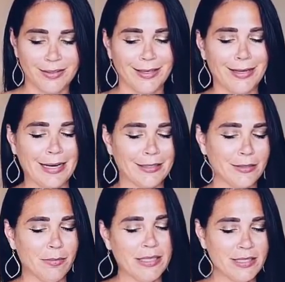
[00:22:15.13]

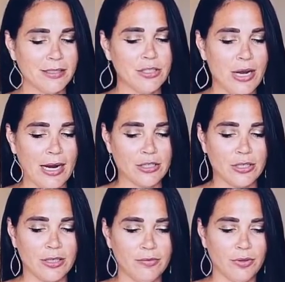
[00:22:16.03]
connected message
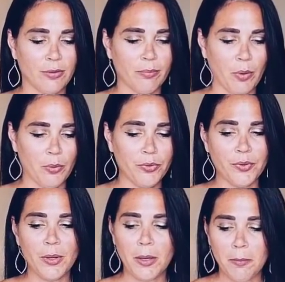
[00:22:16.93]
actually for the both,
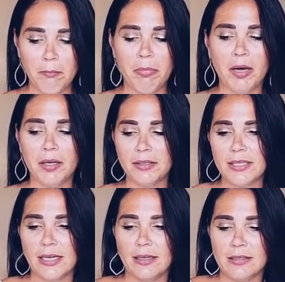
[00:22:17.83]
but
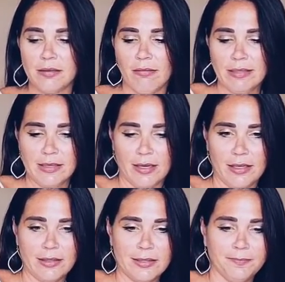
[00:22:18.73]
take it as it
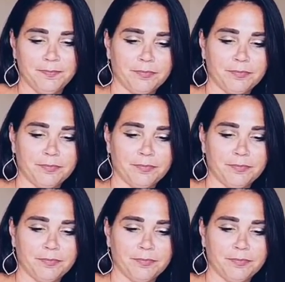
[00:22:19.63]
resonates.